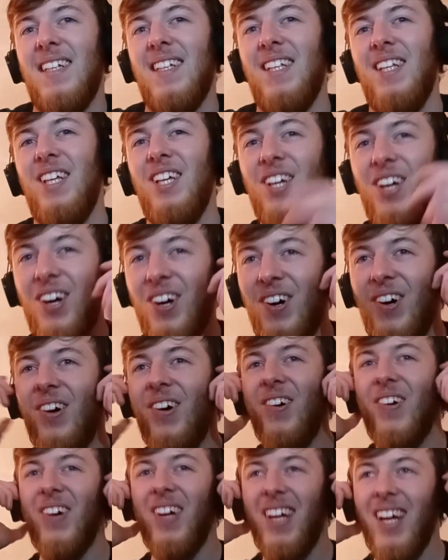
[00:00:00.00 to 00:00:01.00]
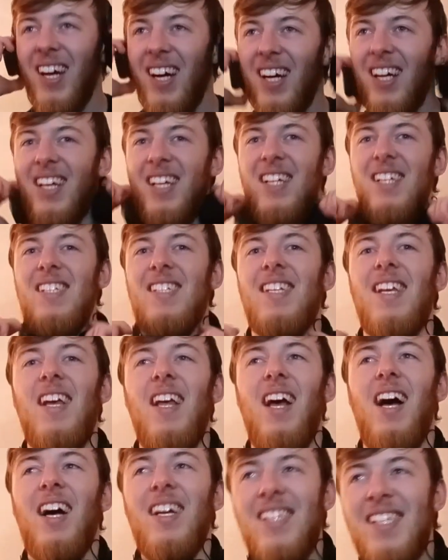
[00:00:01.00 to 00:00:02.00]
Yo, guys,
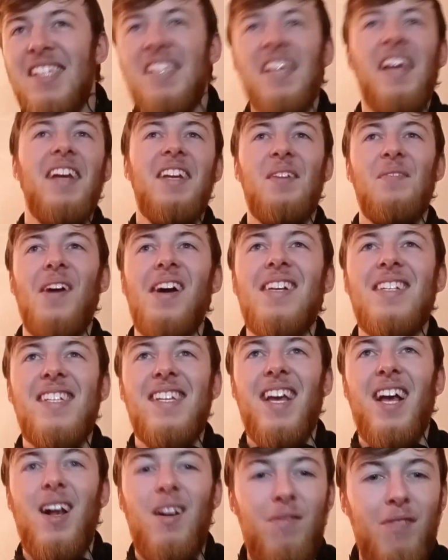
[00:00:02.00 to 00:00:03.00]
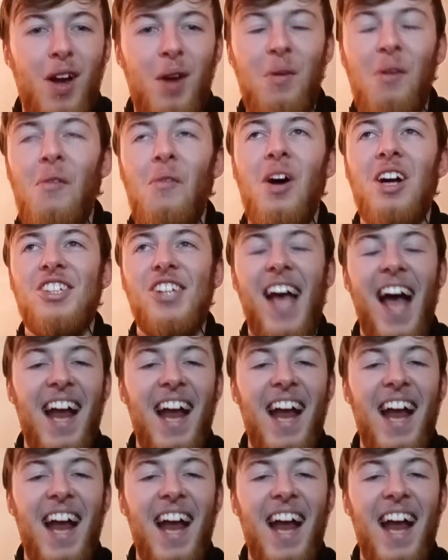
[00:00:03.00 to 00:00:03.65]
I said to myself I won't watch